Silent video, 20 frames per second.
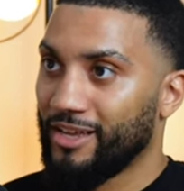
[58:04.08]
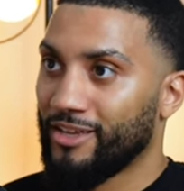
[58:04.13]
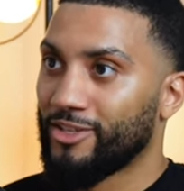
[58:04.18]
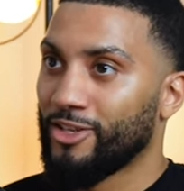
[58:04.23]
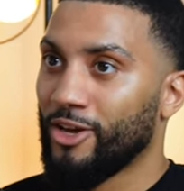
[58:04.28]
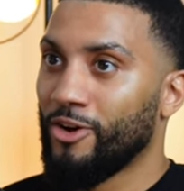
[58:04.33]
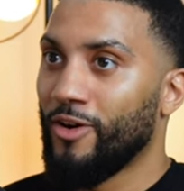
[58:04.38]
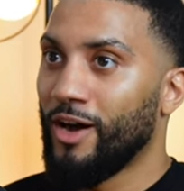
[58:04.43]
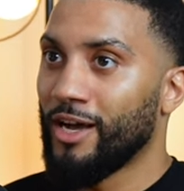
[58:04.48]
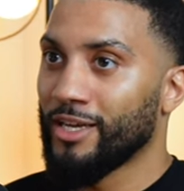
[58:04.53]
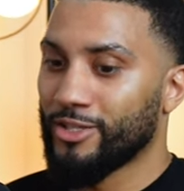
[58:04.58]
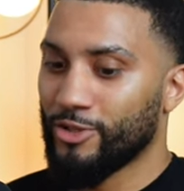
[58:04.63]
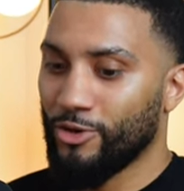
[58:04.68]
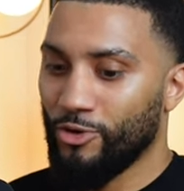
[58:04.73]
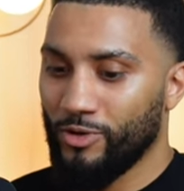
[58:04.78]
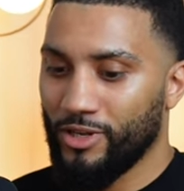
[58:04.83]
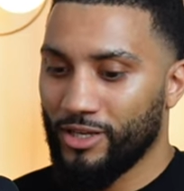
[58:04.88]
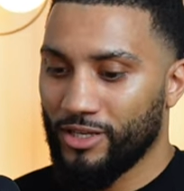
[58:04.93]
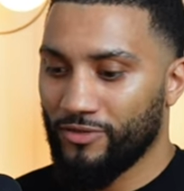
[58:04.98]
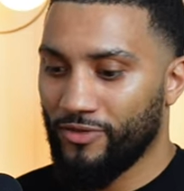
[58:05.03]
So I
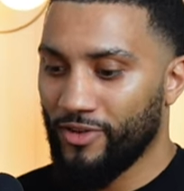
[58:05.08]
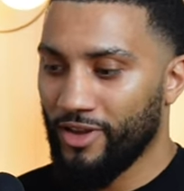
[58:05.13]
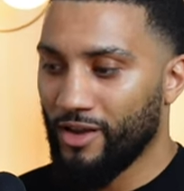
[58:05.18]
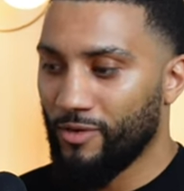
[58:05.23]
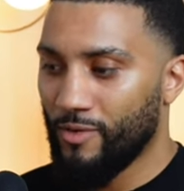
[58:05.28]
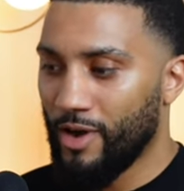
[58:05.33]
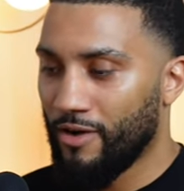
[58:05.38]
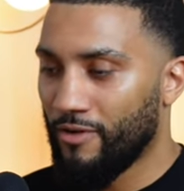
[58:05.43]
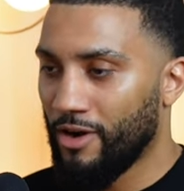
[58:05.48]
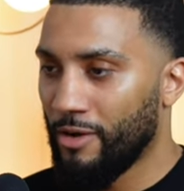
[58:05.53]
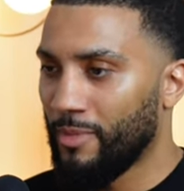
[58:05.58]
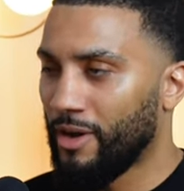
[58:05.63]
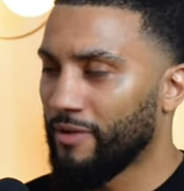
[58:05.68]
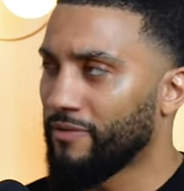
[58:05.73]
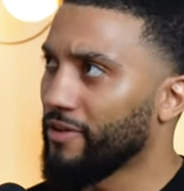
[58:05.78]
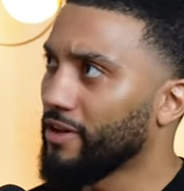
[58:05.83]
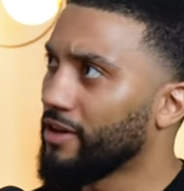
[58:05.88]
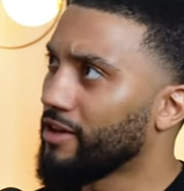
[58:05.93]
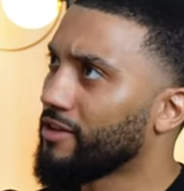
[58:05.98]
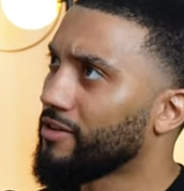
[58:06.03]
saw this thing where I
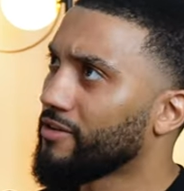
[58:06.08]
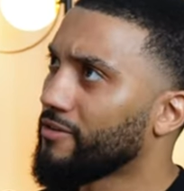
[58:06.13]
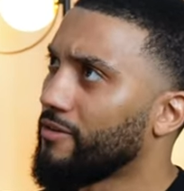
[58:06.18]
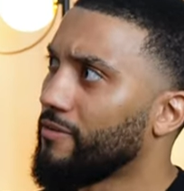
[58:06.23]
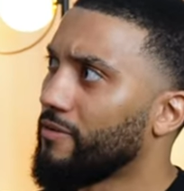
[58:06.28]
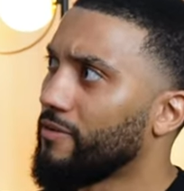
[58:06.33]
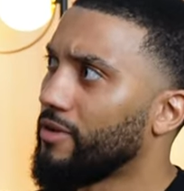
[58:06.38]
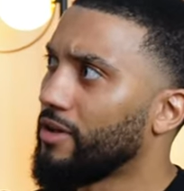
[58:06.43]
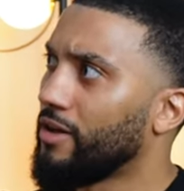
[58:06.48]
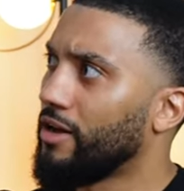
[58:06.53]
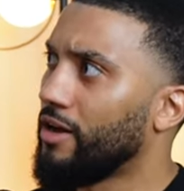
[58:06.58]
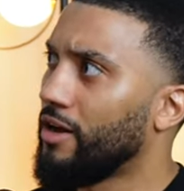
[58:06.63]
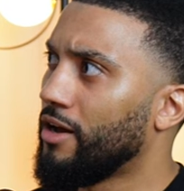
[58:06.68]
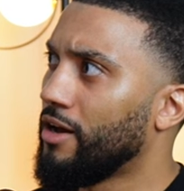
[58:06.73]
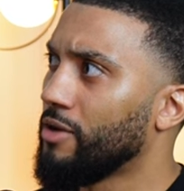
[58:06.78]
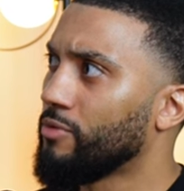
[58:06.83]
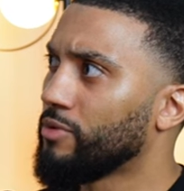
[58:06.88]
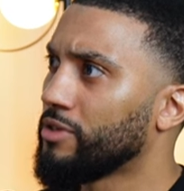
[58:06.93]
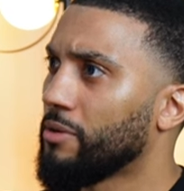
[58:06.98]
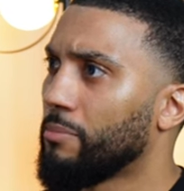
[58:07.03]
think
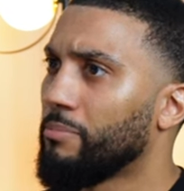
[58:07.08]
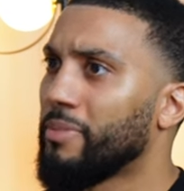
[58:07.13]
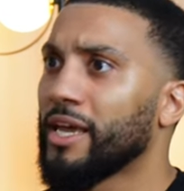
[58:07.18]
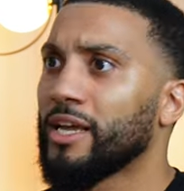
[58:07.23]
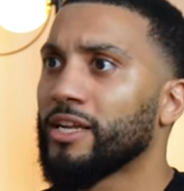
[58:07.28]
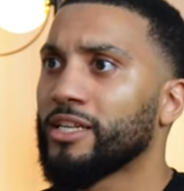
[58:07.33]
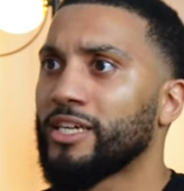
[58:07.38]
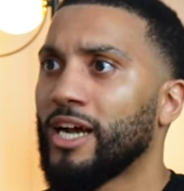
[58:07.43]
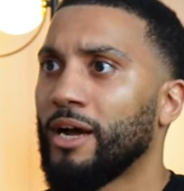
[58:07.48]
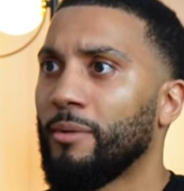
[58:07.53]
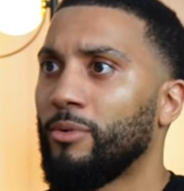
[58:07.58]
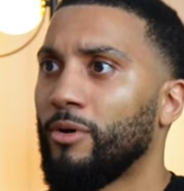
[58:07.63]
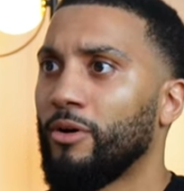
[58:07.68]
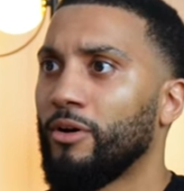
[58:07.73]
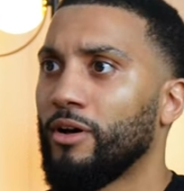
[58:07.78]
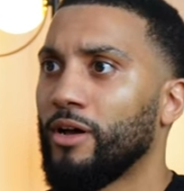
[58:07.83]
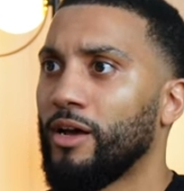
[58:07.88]
it was the Bing chatbot,